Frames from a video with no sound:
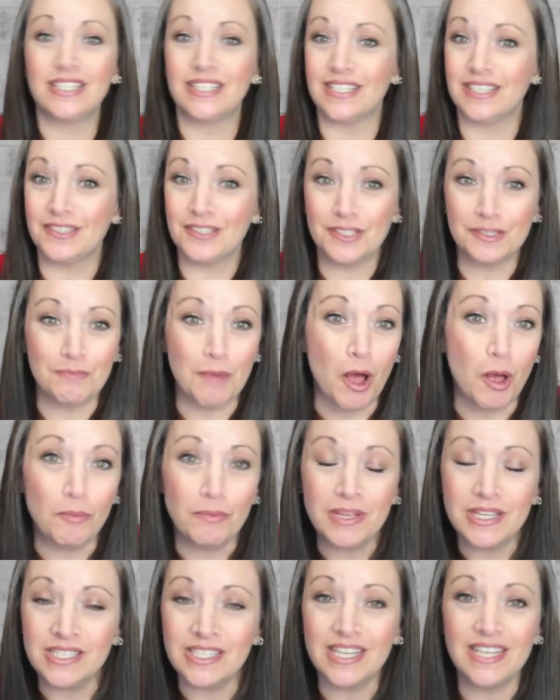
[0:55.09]
small
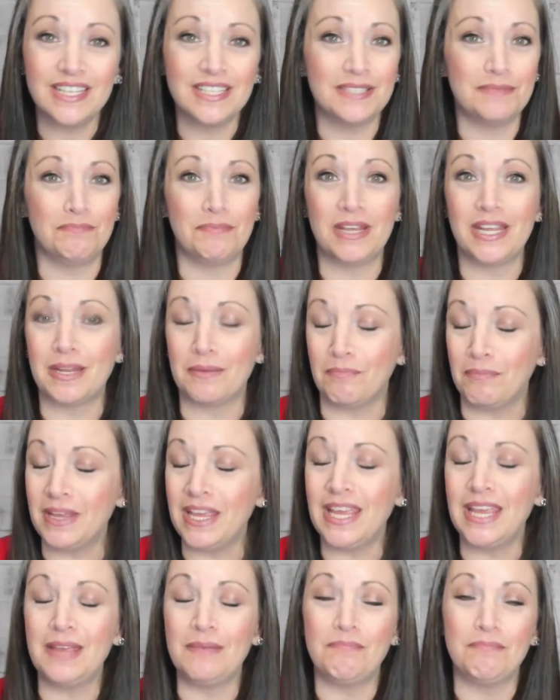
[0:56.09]
business,
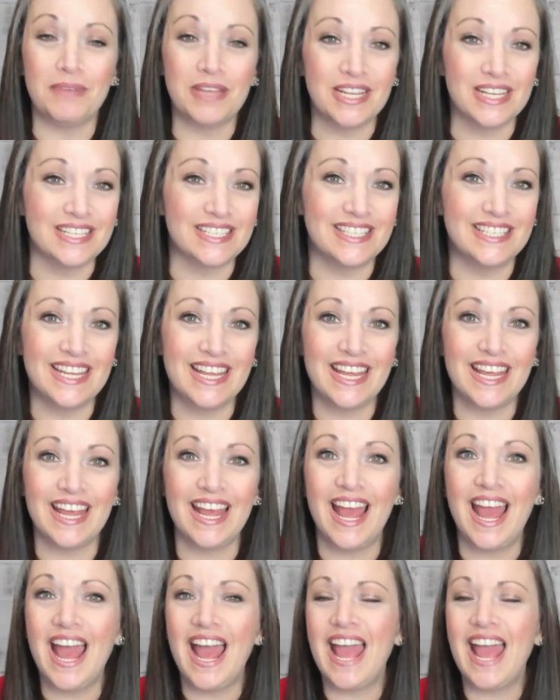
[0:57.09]
B2B, B2C.